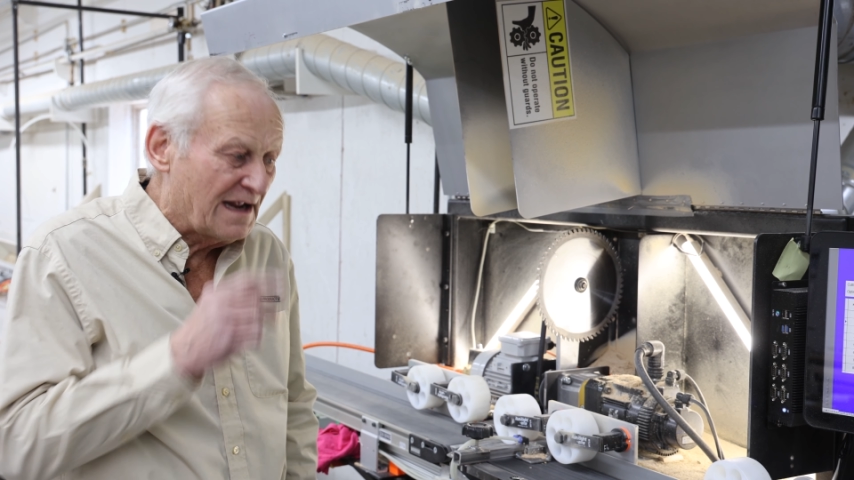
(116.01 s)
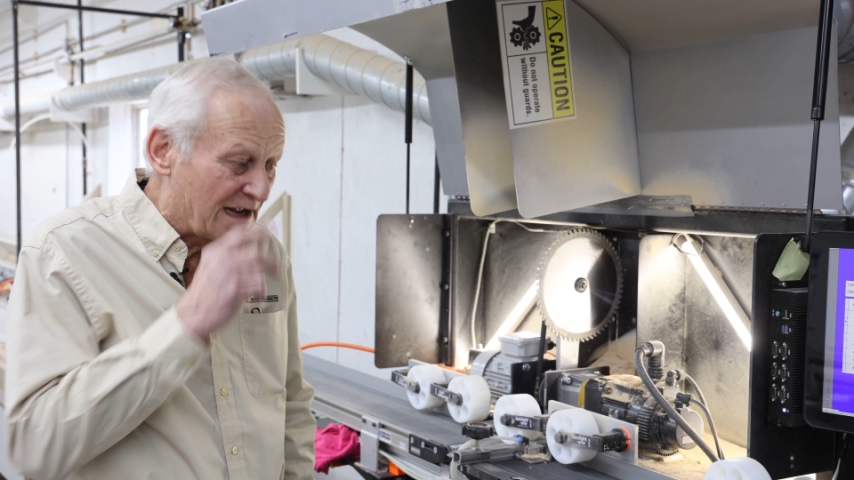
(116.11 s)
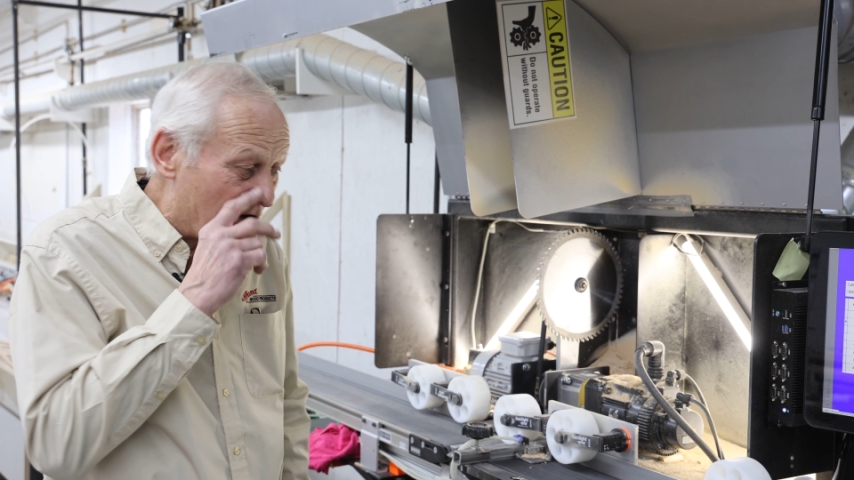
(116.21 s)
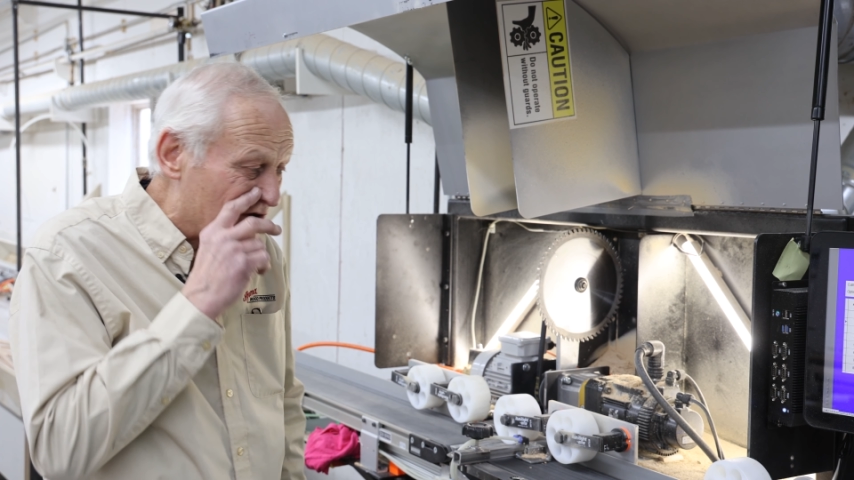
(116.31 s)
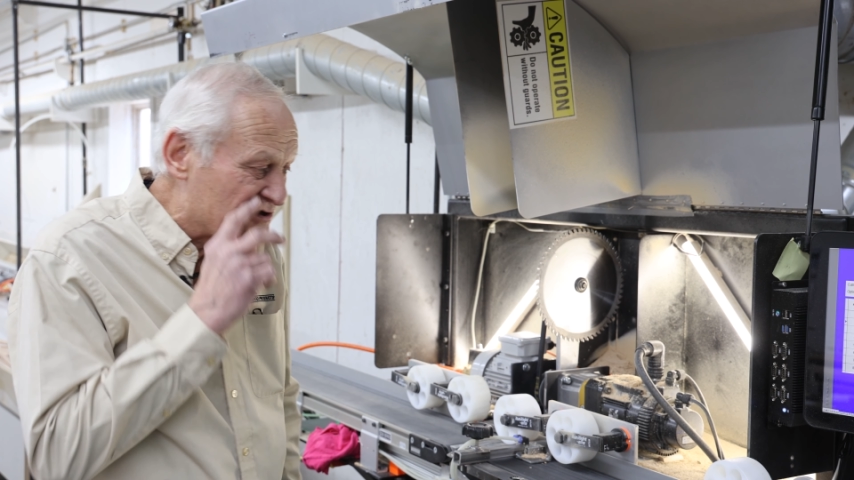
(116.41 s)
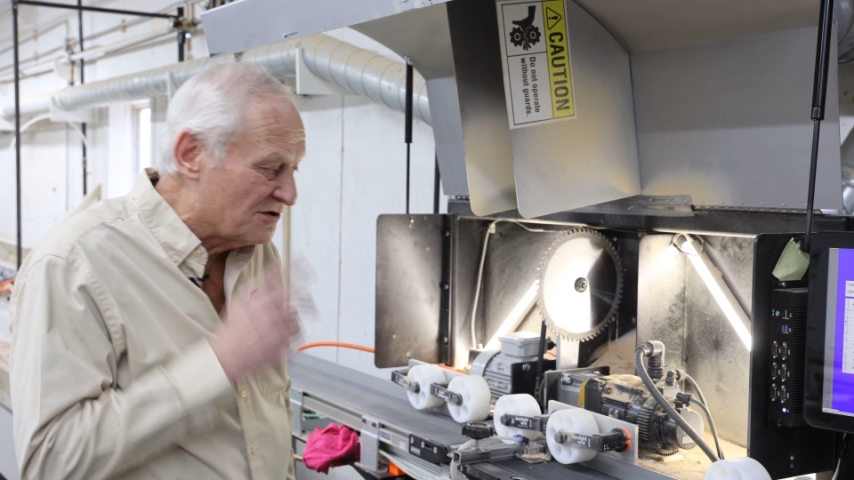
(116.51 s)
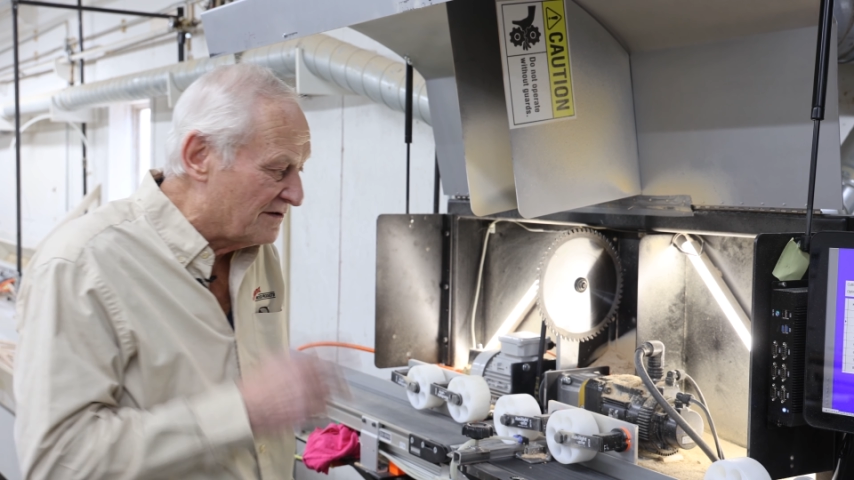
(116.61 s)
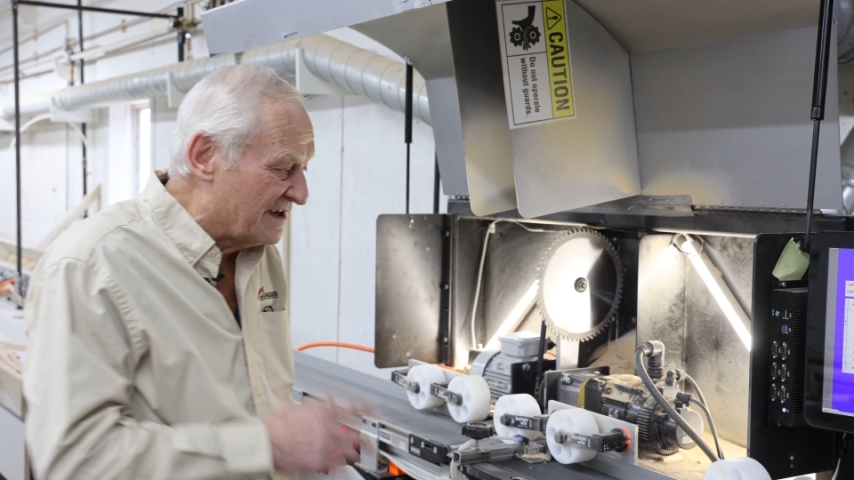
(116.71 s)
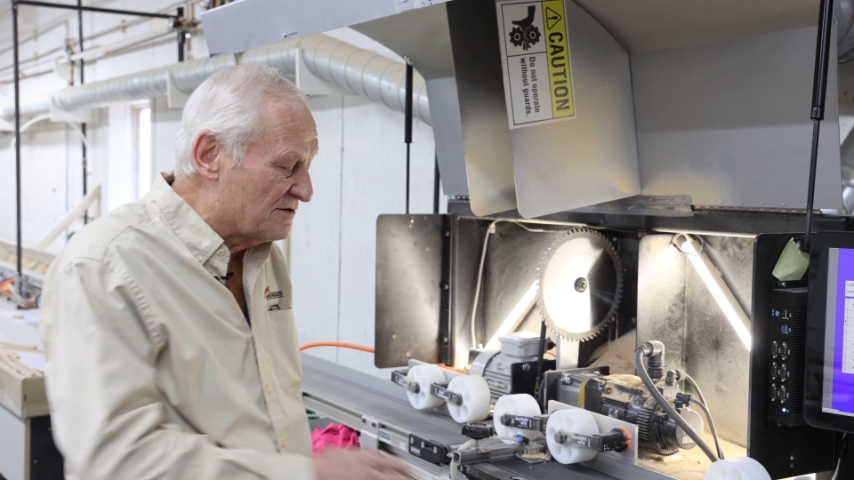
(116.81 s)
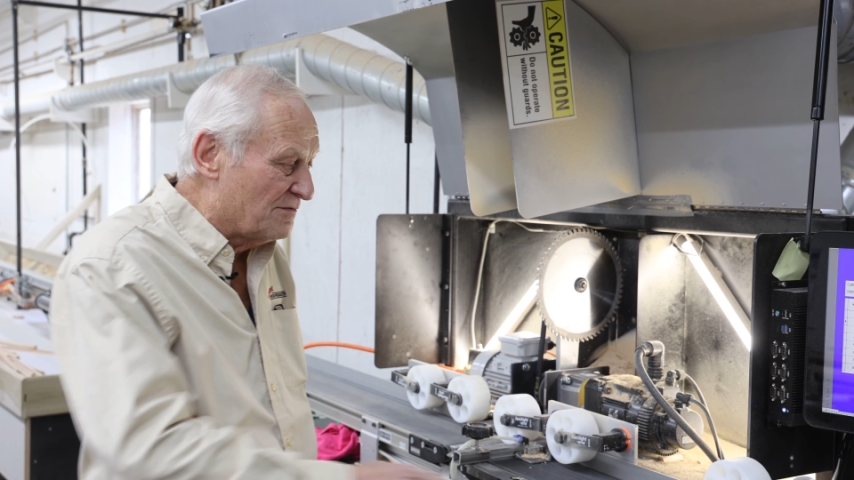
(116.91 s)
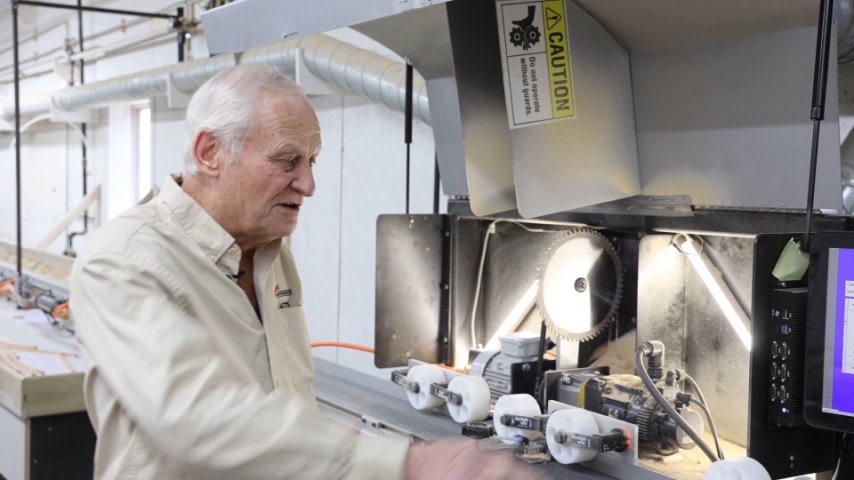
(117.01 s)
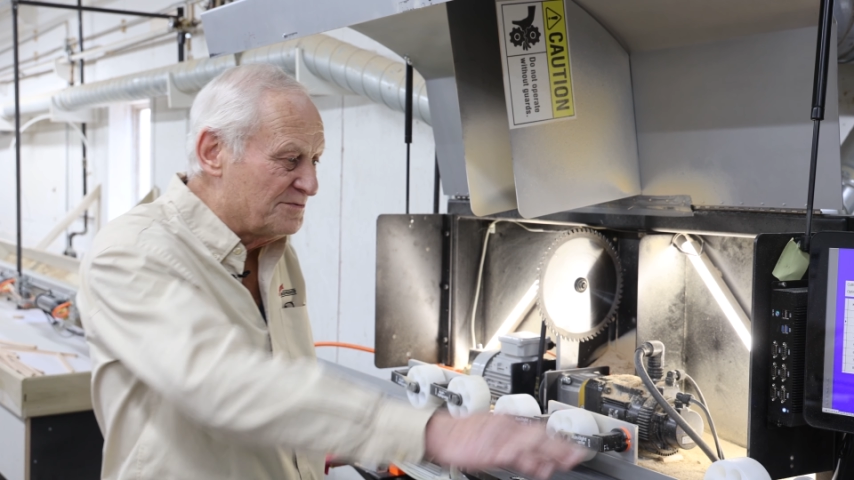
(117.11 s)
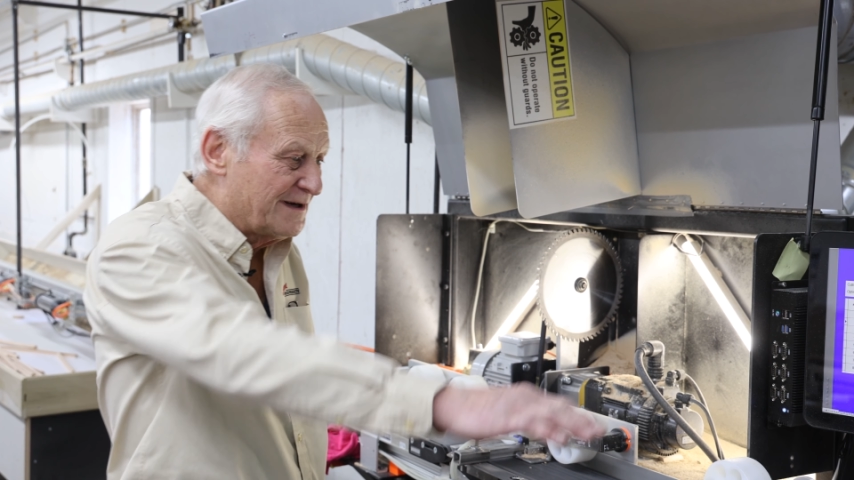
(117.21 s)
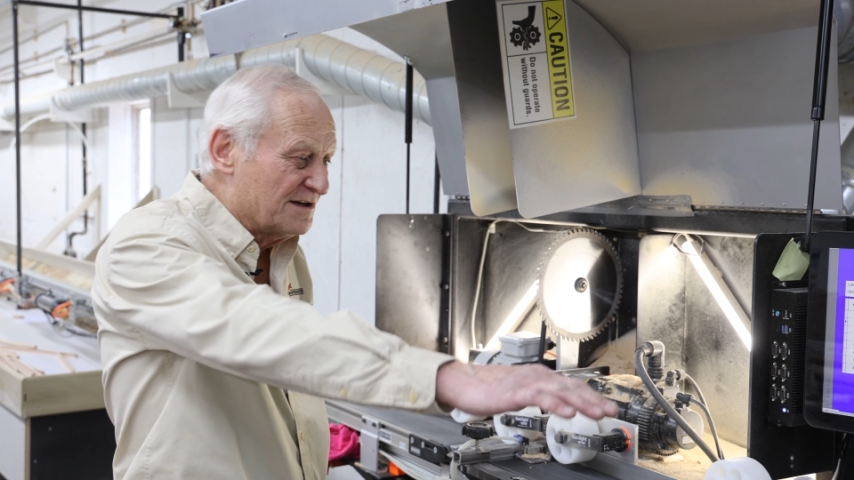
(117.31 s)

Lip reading: also as well as we can